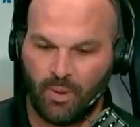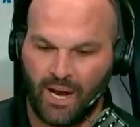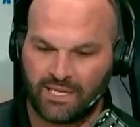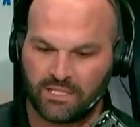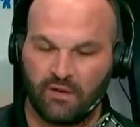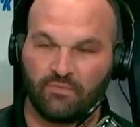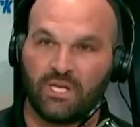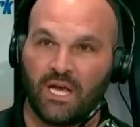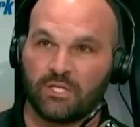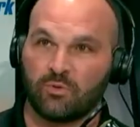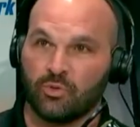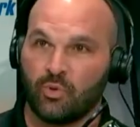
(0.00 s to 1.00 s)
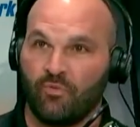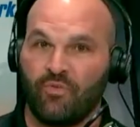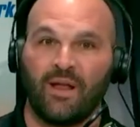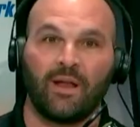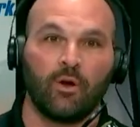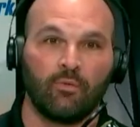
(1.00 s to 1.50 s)
positive test, which we
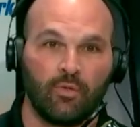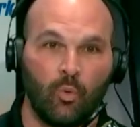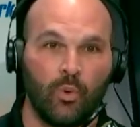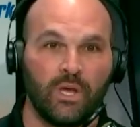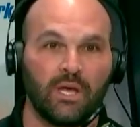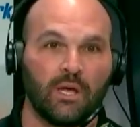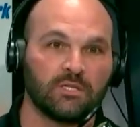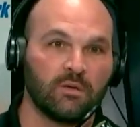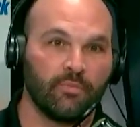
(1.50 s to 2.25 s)
found out over the weekend.